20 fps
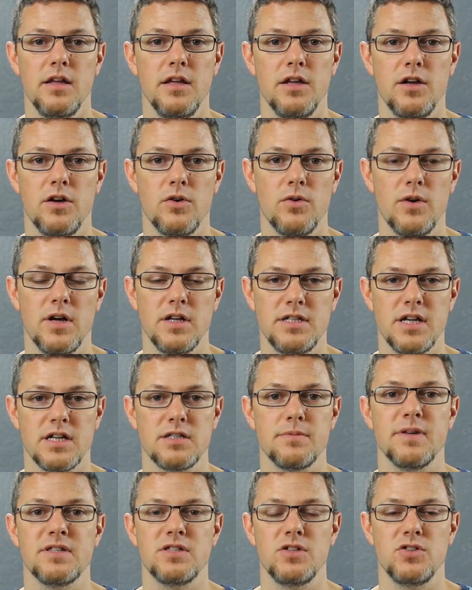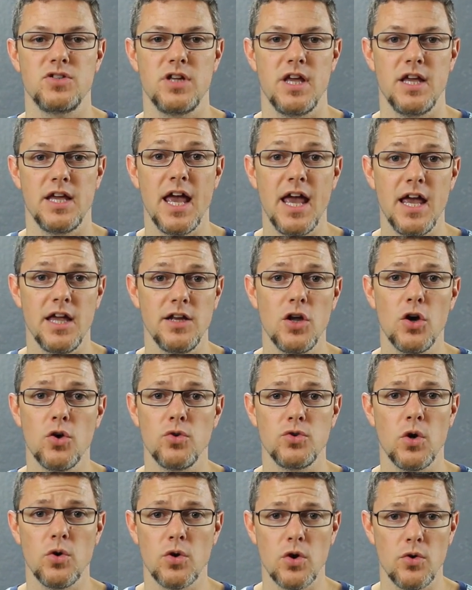a text message saying, hey,
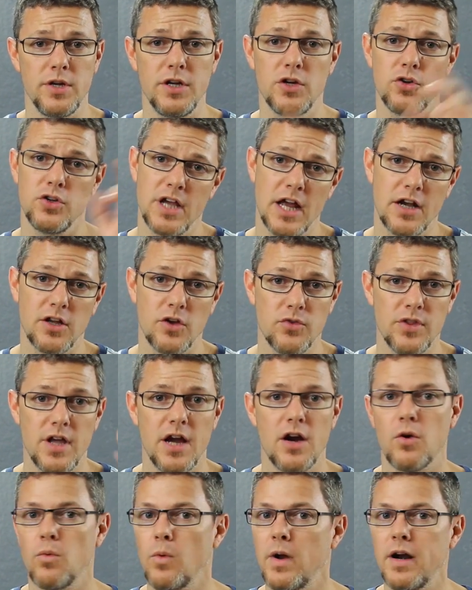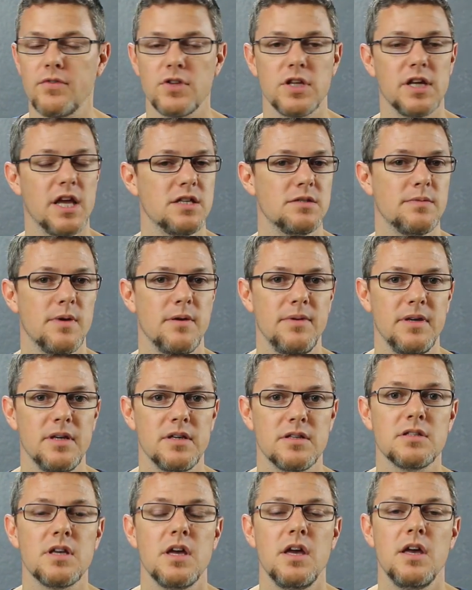no, don't go here, you got to go there, whatever the case may be,
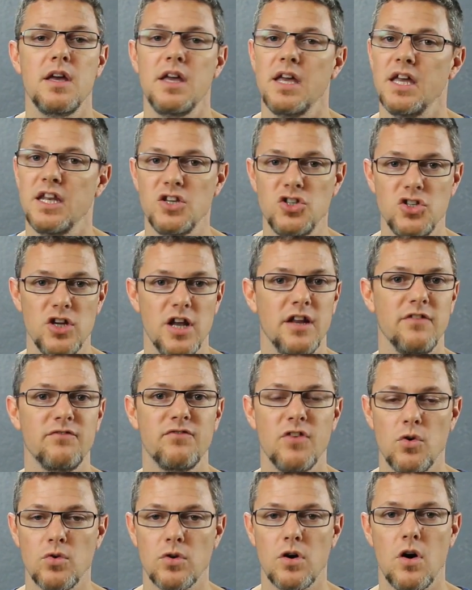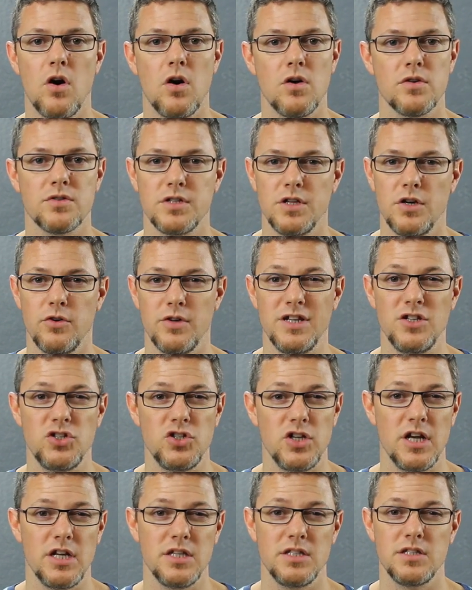is initiating phone calls,
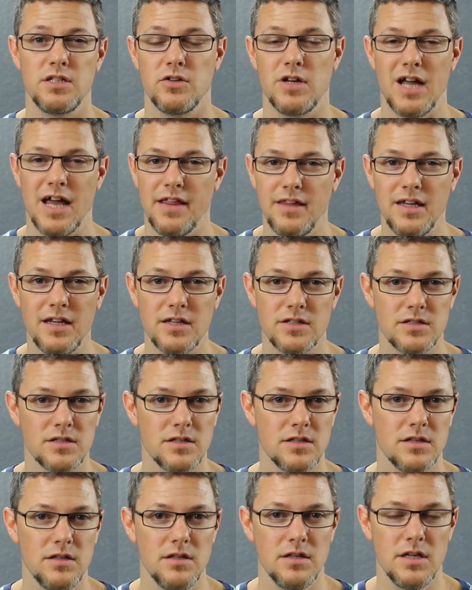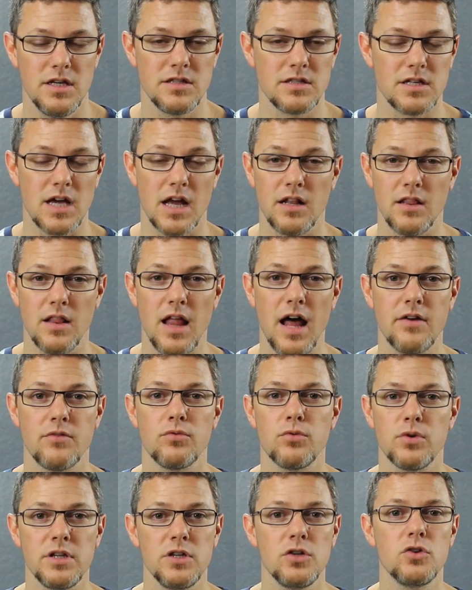initiating Siri. I think it's got a lot
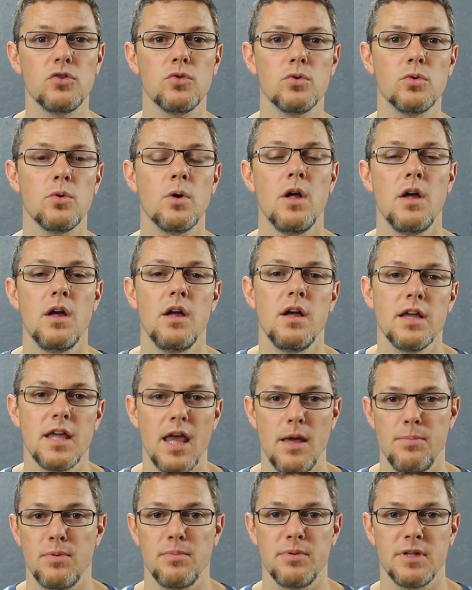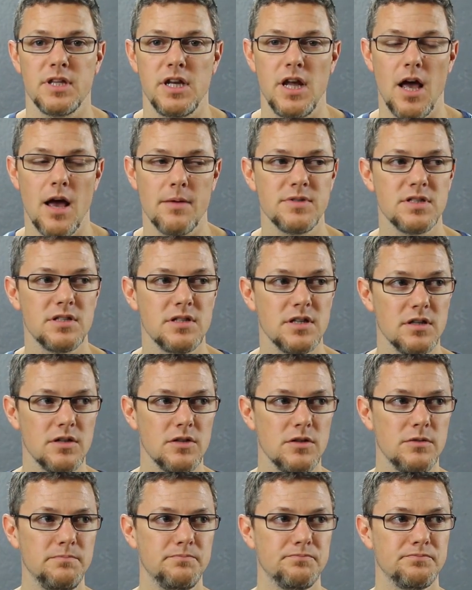of really cool capability. I'm
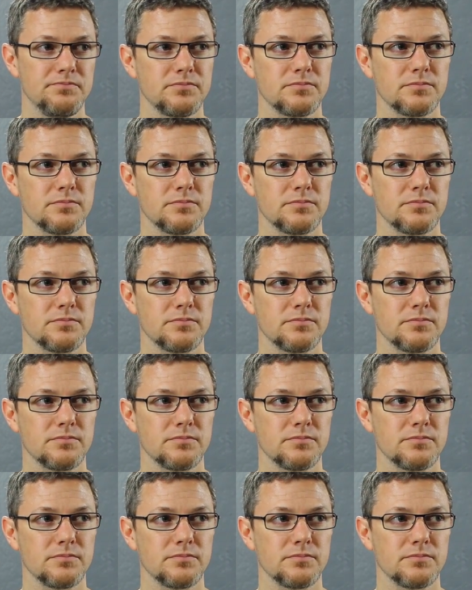still